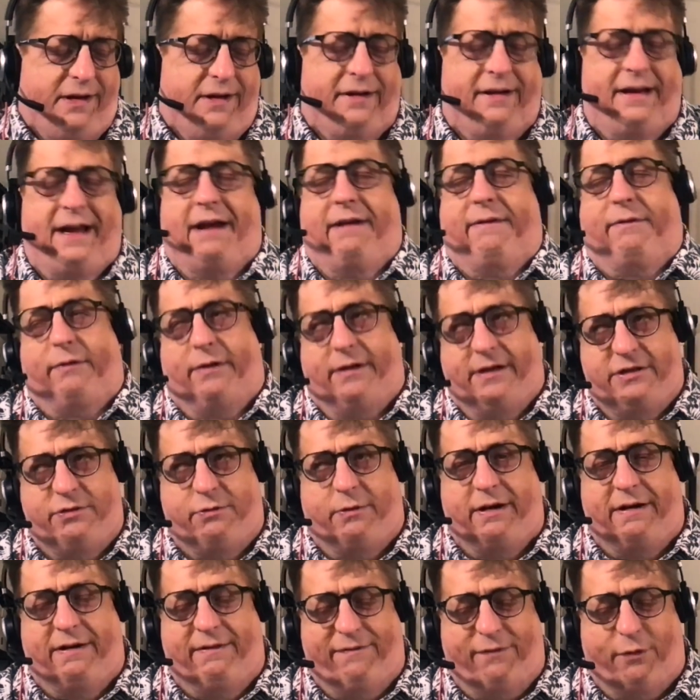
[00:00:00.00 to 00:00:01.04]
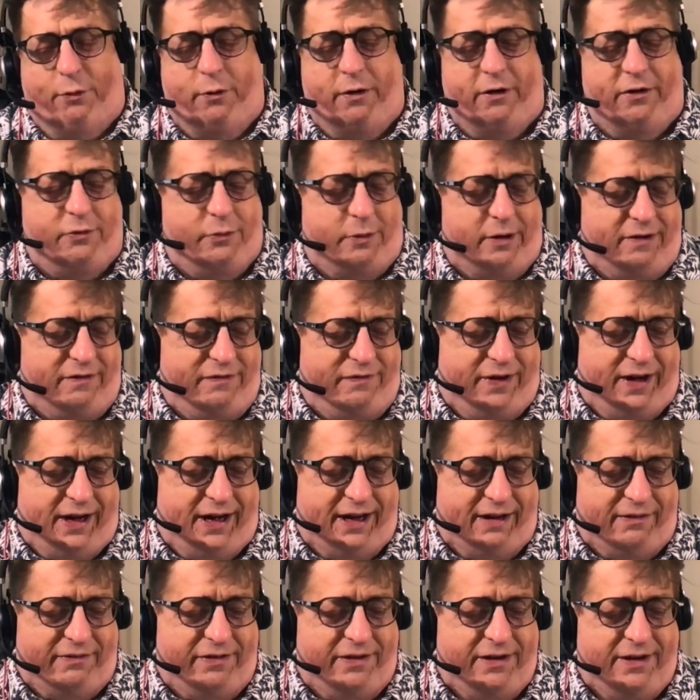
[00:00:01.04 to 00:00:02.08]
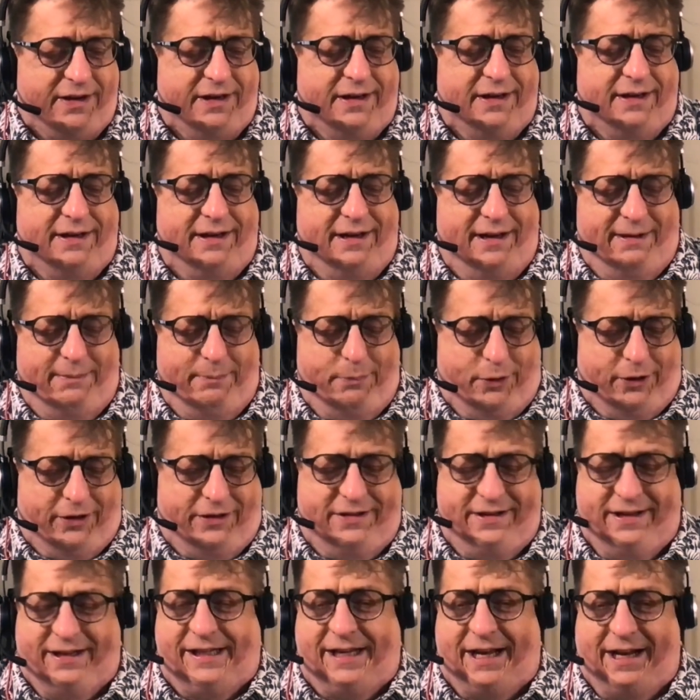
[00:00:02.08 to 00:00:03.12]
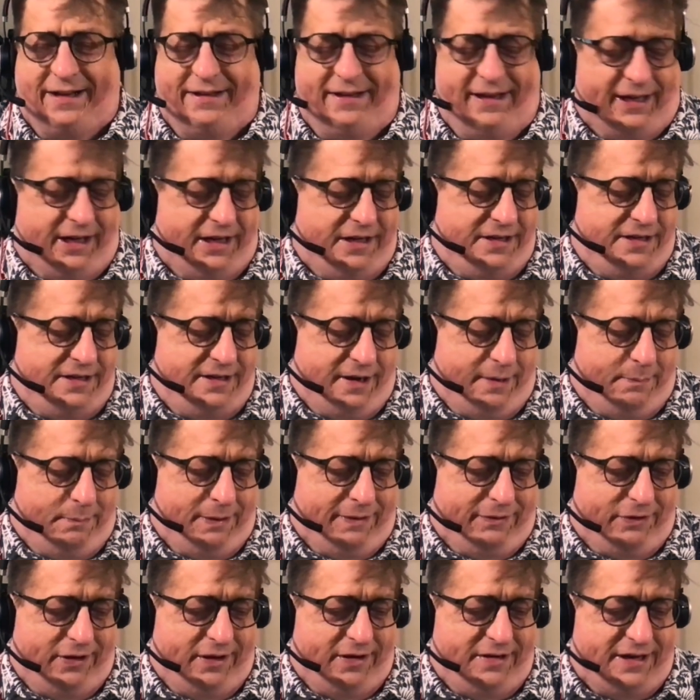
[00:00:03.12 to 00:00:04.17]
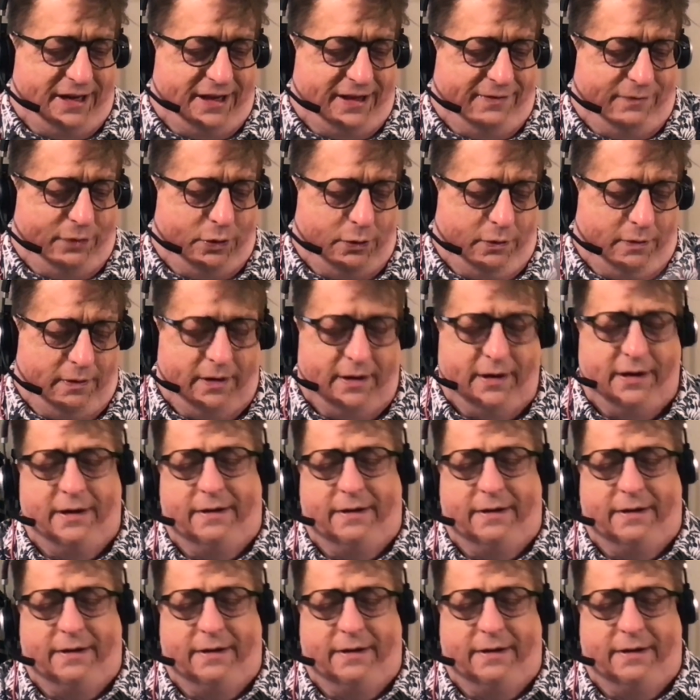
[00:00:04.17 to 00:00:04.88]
Okay, really 24 to 25. The book did kind of take a dump after the death of Odin.